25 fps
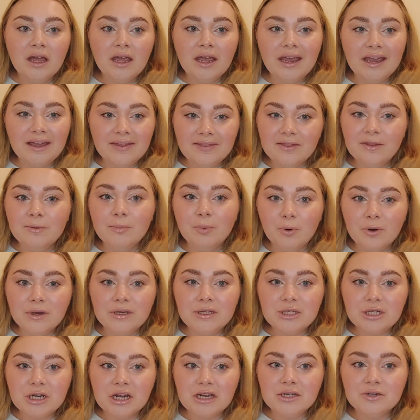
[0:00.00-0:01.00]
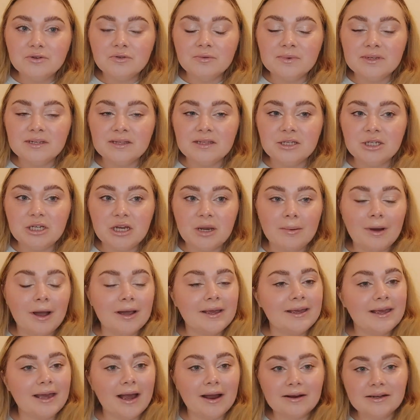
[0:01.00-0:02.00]
in the boys' change rooms in the gym, I
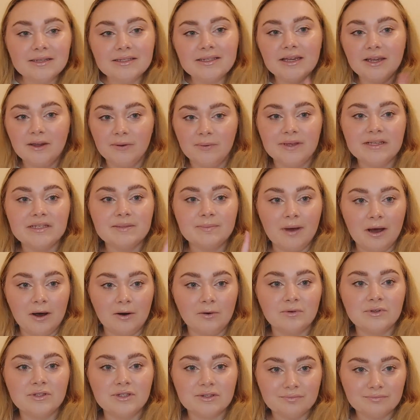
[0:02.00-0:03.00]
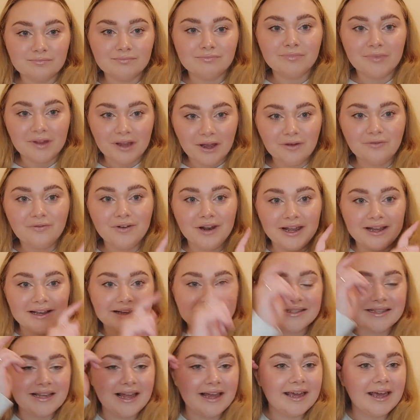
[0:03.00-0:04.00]
guarantee you it smells of
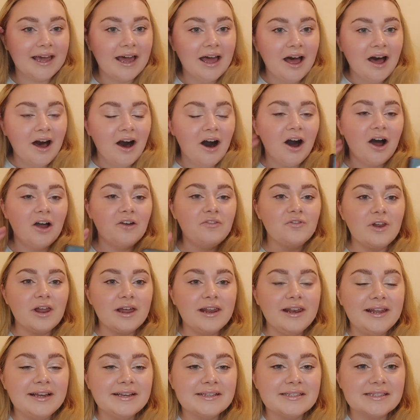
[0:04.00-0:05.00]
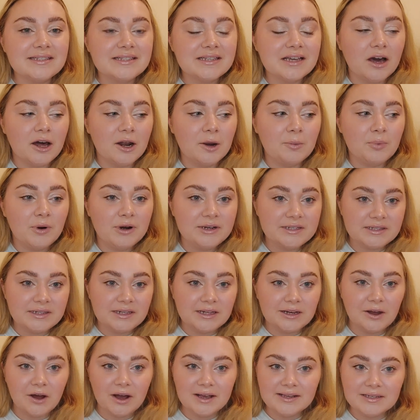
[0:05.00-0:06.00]
Lynx. Like, I feel like Lynx is the kind of present
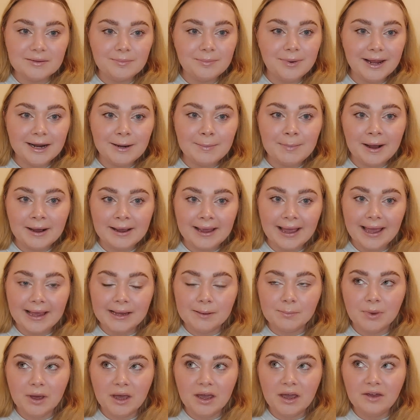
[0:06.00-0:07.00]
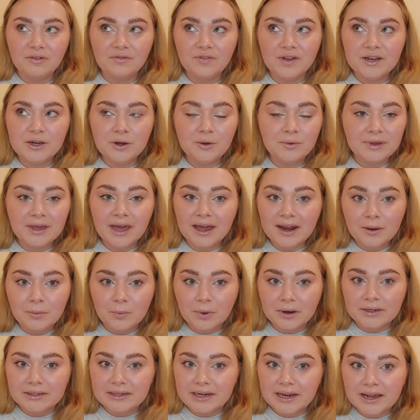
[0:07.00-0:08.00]
that guys complain about getting, but if they don't get it
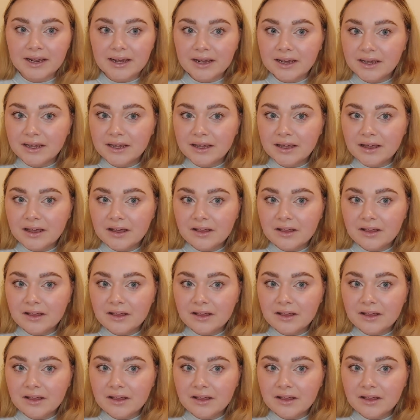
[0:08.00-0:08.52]
one year,